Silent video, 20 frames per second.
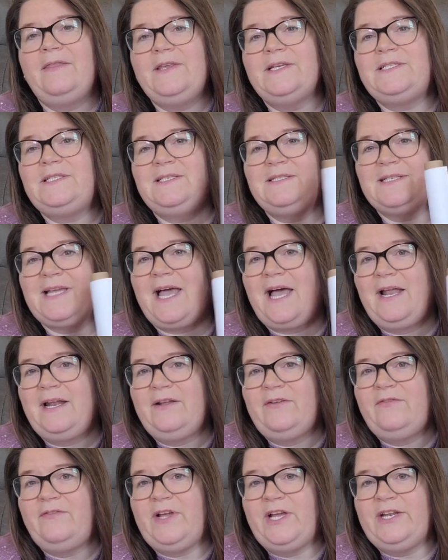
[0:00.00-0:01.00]
This is
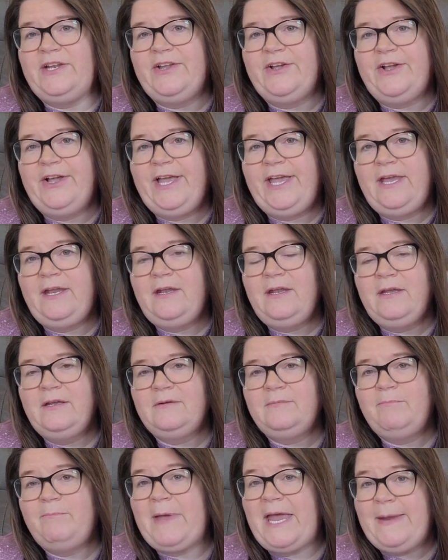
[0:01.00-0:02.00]
kind of a dud.
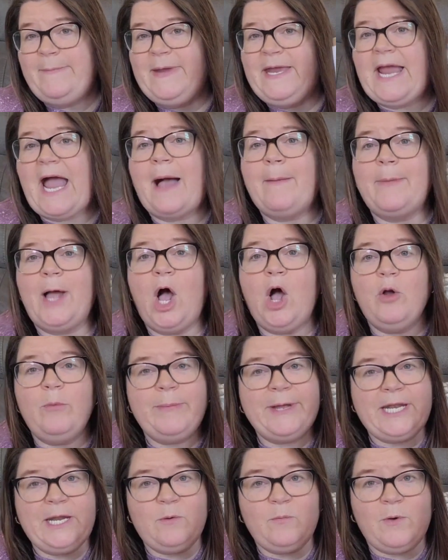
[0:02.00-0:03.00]
Maybe I'm
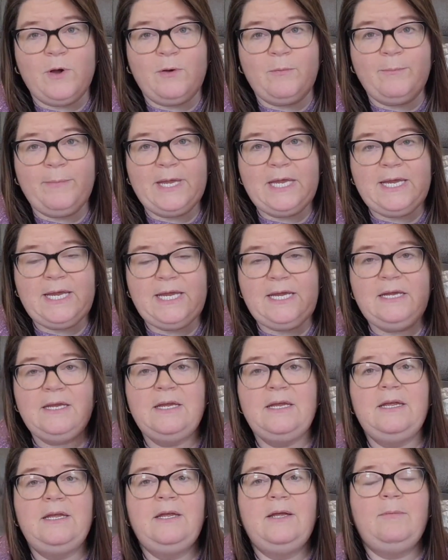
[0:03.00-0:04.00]
hoping it won't be,
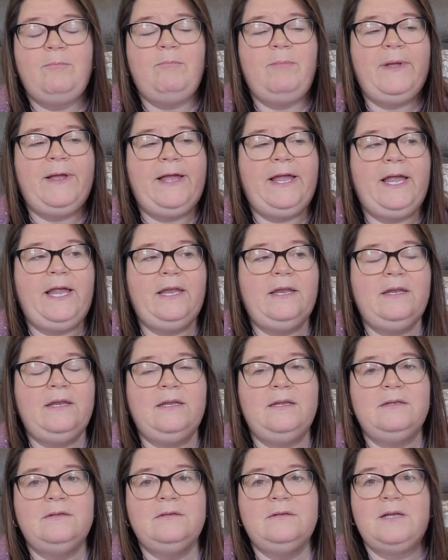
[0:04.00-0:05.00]
but
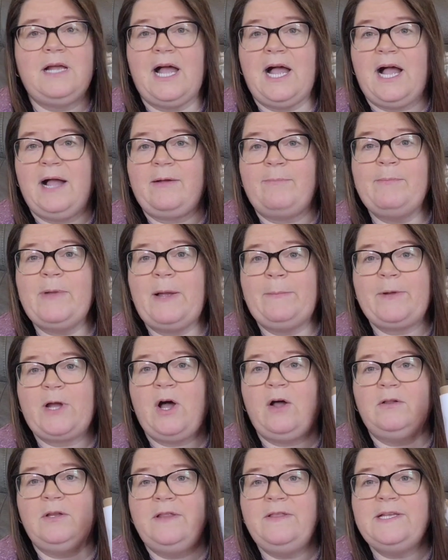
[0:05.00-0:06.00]
I'm, I'm
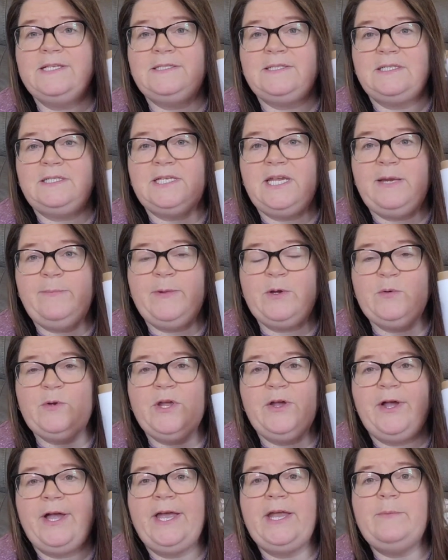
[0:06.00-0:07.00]
calling this a Temu
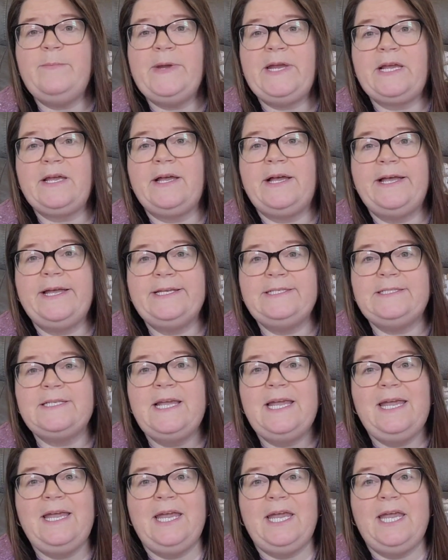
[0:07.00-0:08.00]
dud because
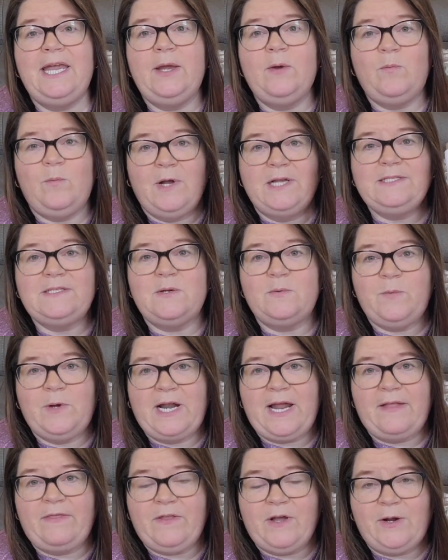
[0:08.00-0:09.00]
it wasn't
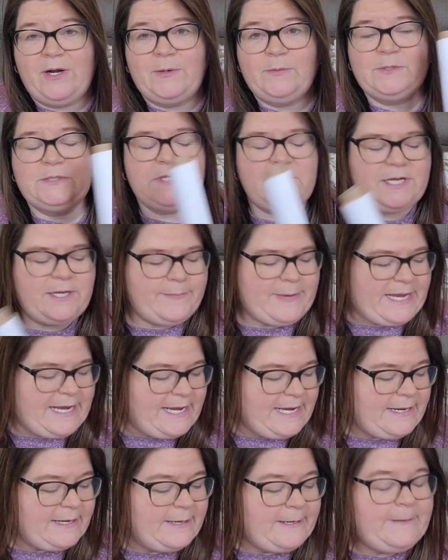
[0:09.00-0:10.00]
what I thought it was going to
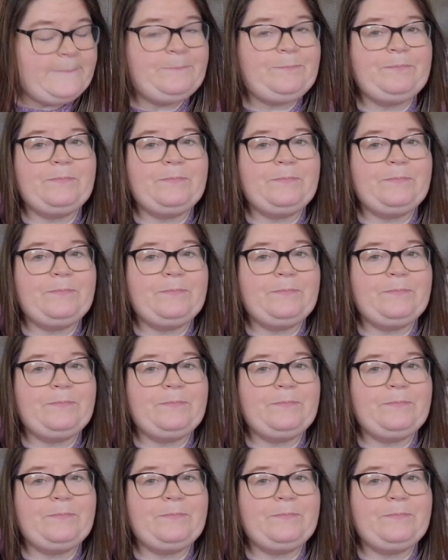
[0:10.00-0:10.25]
be.